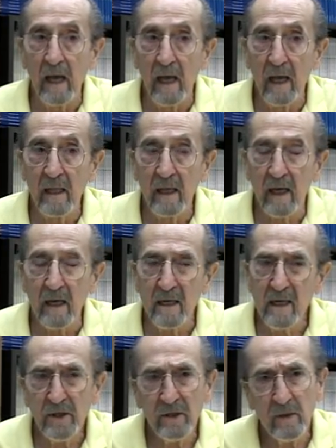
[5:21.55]
in the
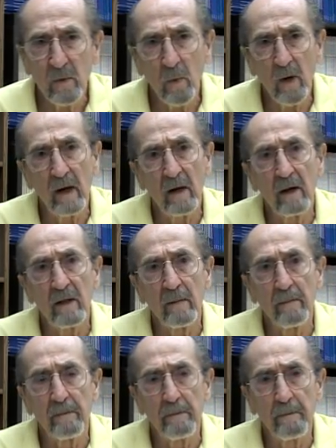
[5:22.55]
condition where the
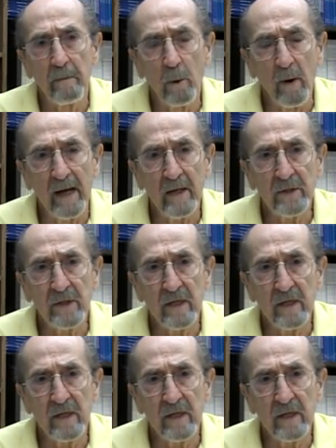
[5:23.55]
greatest